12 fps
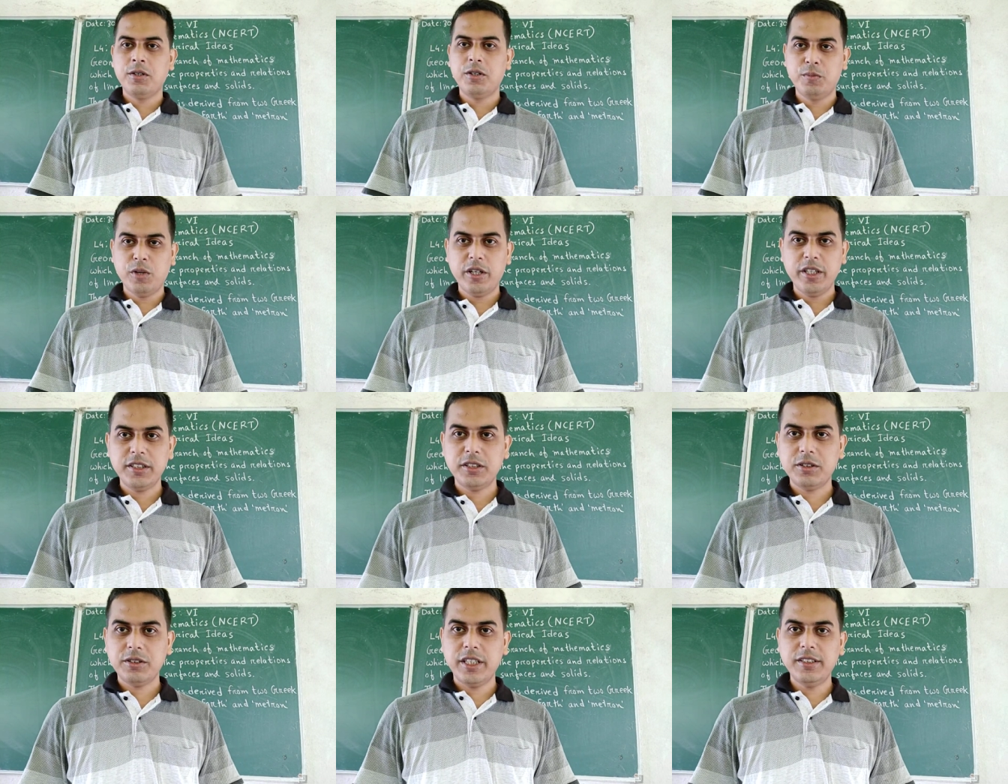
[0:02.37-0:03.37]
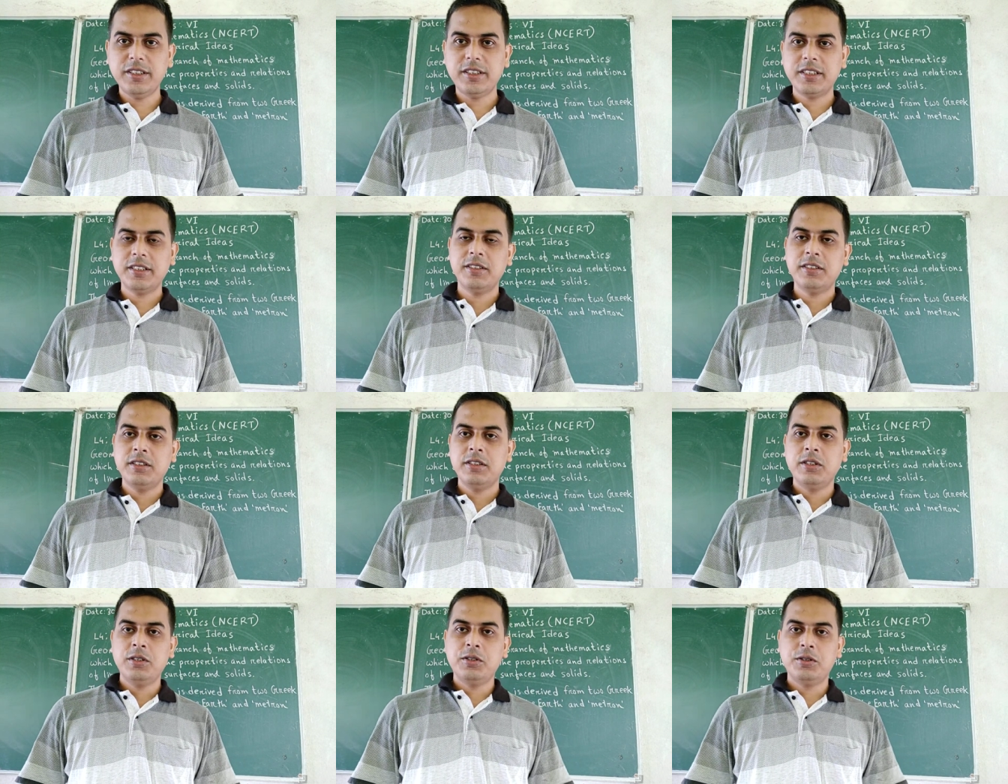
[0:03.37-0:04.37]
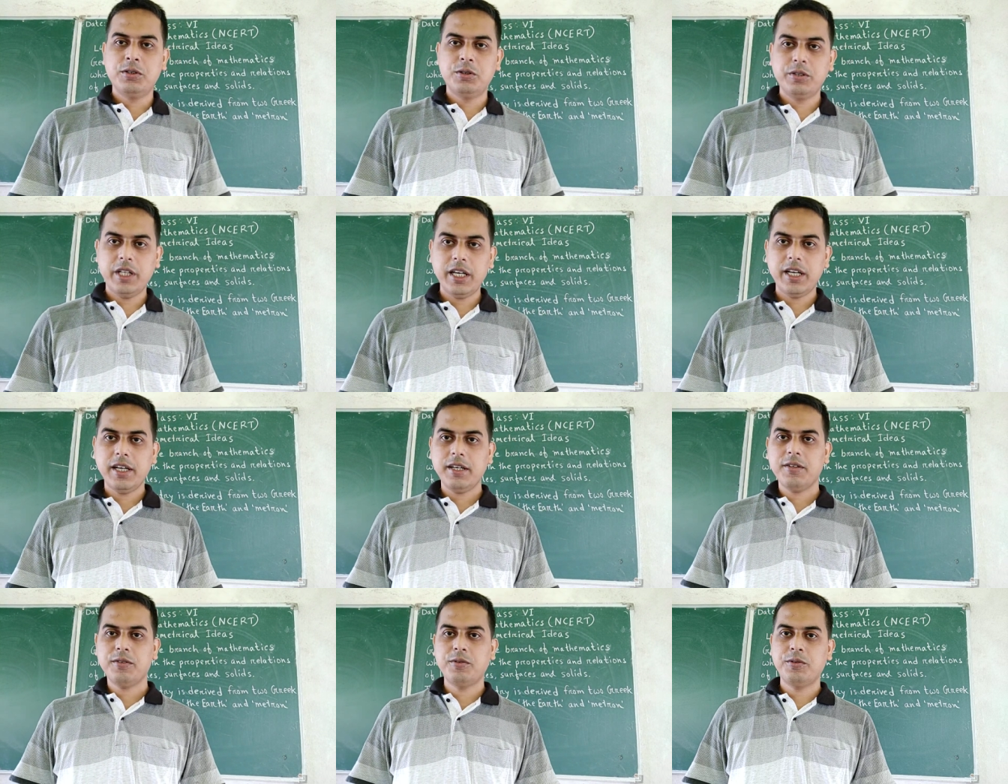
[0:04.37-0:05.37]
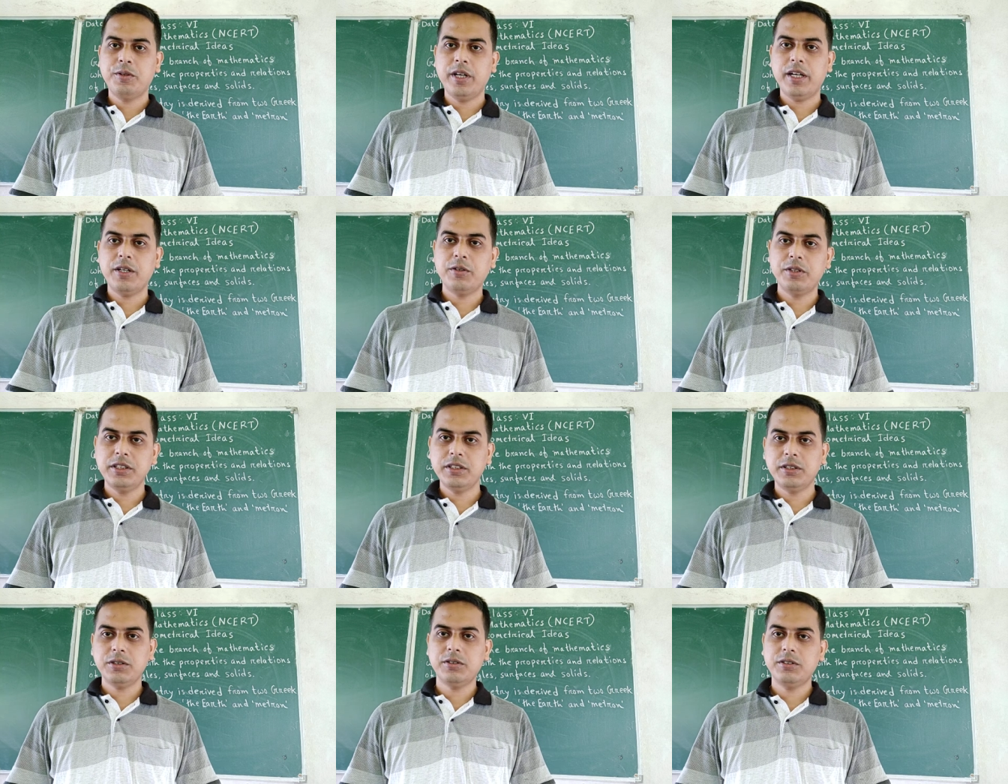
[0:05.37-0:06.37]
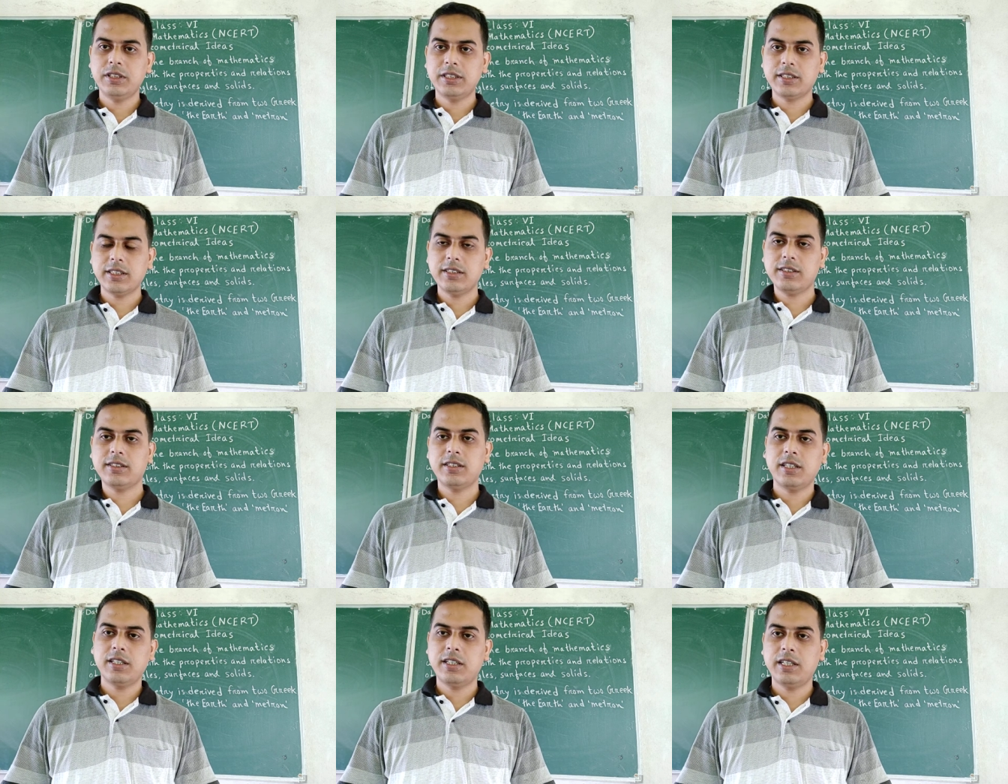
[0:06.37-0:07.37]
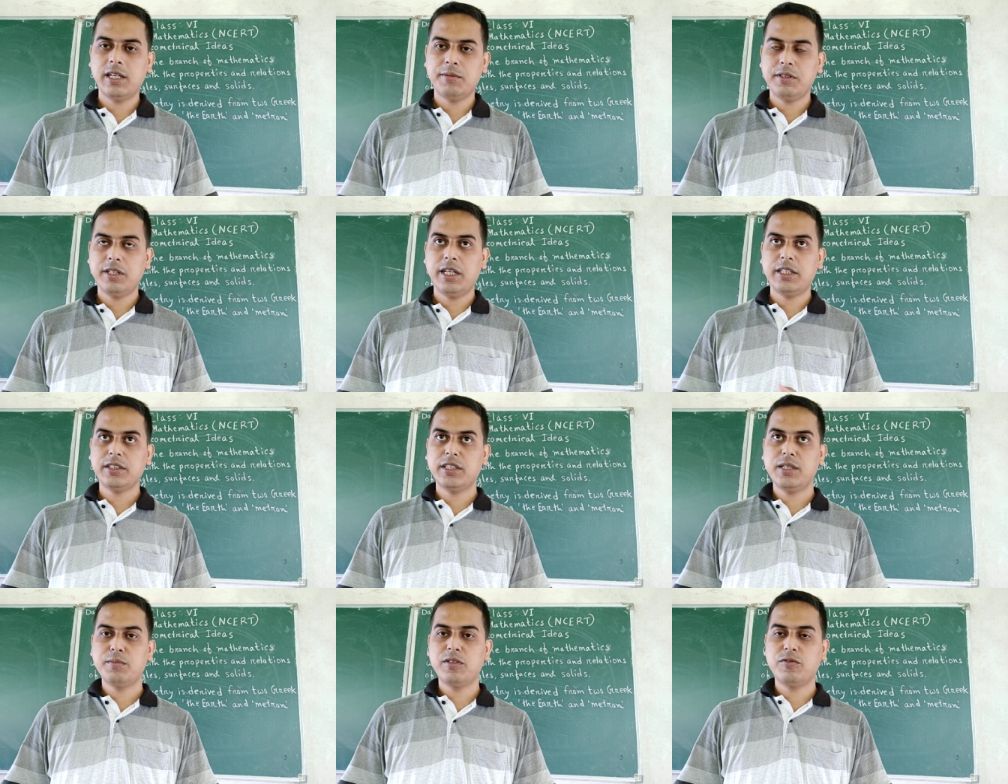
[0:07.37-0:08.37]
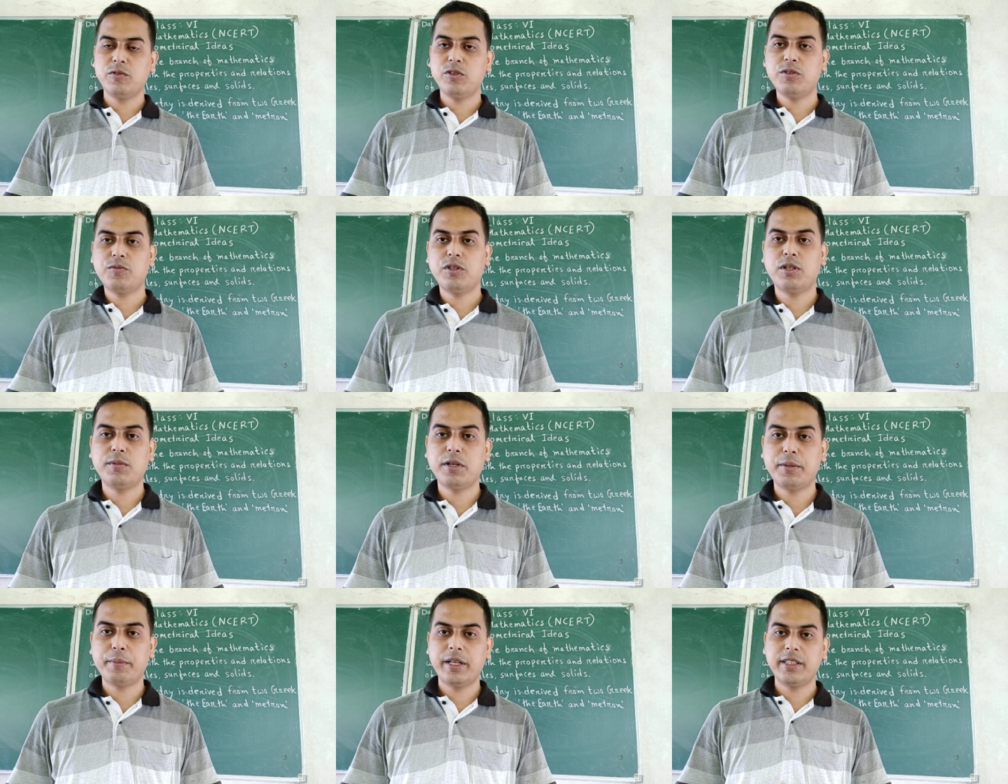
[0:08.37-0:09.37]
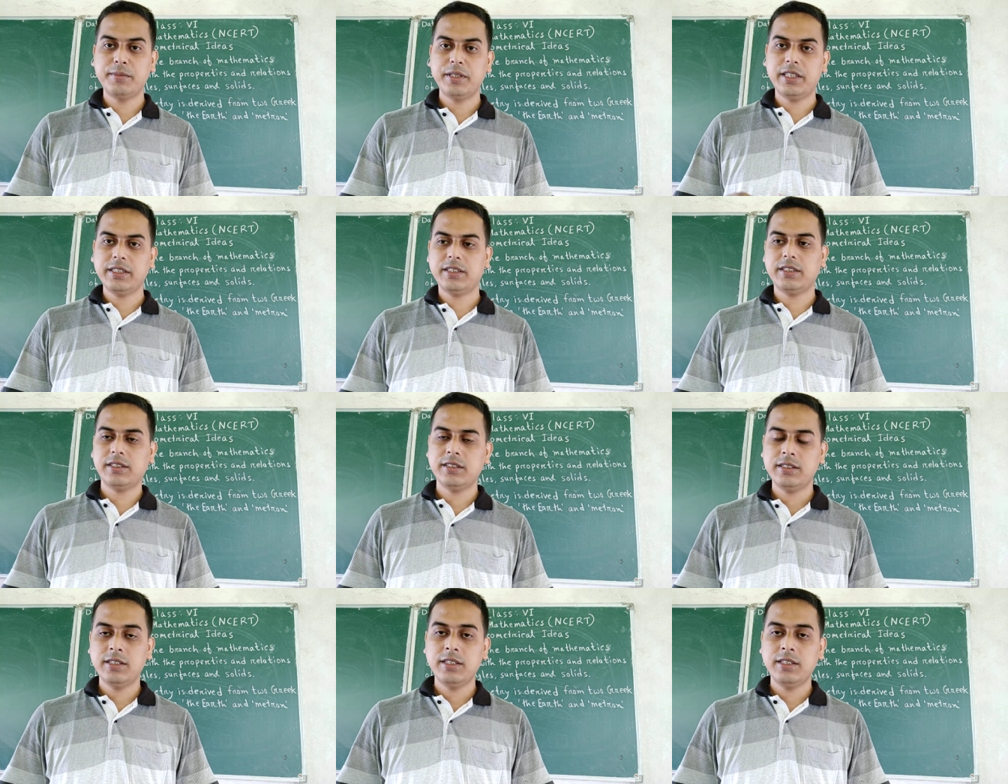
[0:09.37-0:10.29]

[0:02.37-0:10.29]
Good morning, students. Today we are going to discuss about the lesson number 4 from our mathematics